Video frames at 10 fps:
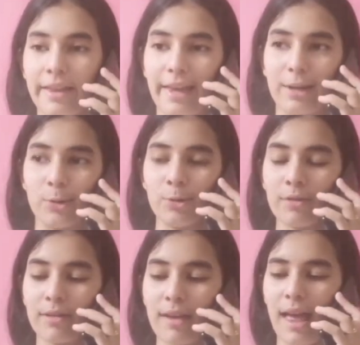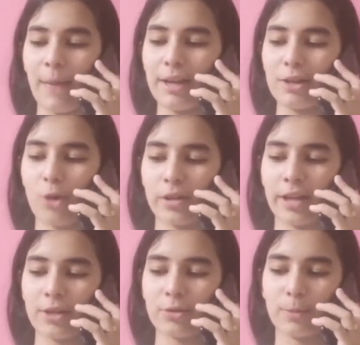Hello, Am I
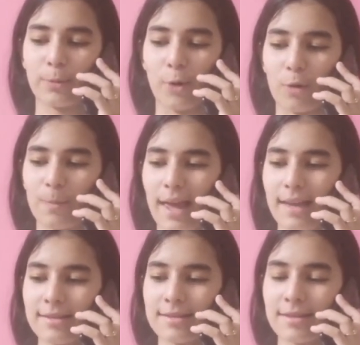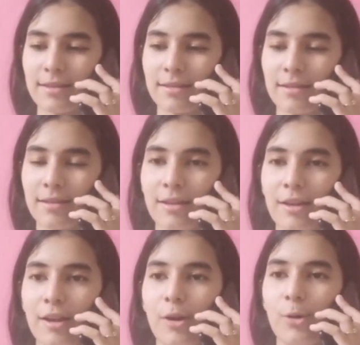talking to the pure plants?
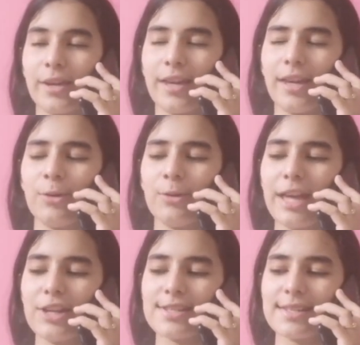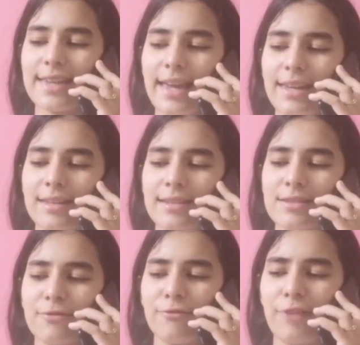Okay, could I just get
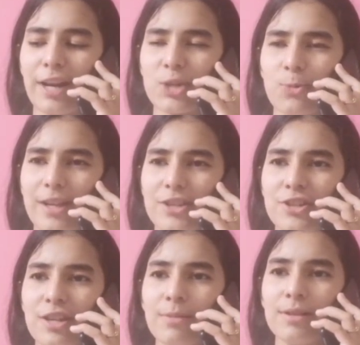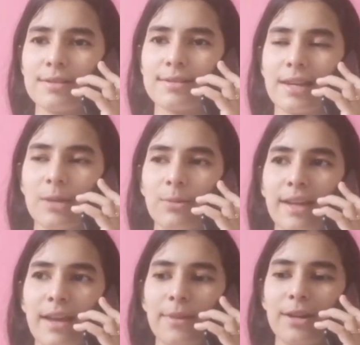some fresh vegetables
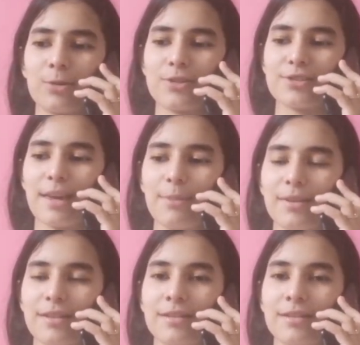delivered at my doorstep?